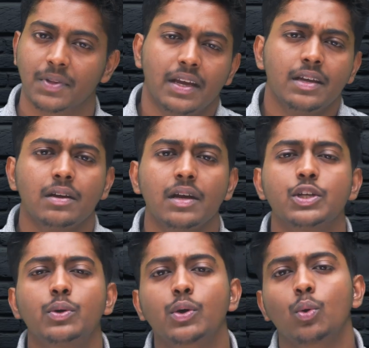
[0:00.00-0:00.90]
Here
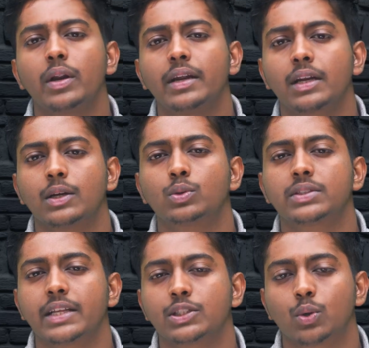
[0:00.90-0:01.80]
your role
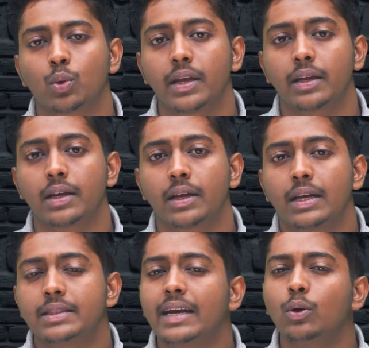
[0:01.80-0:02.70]
includes ensuring
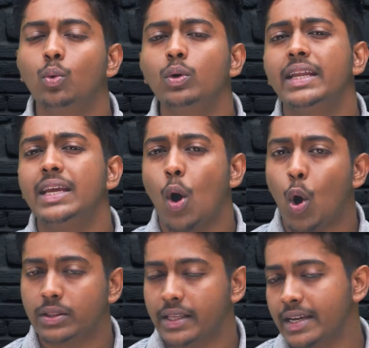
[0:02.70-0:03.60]
that only
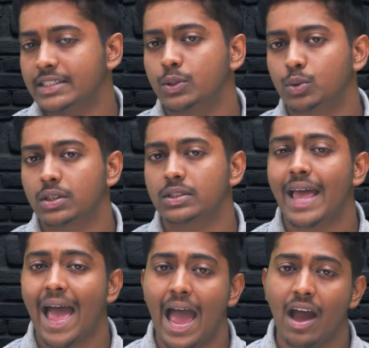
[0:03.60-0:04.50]
authorized users
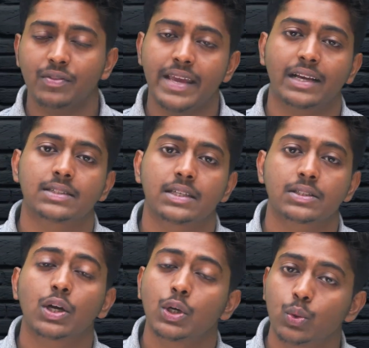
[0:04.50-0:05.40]
have the
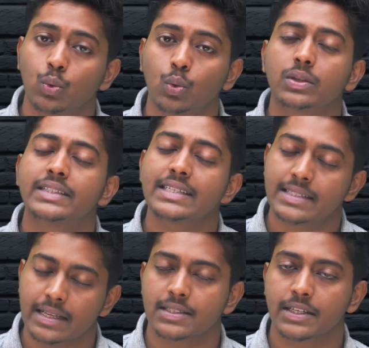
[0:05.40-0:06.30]
access to the
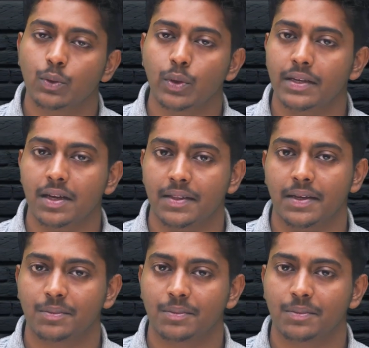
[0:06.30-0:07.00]
sensitive data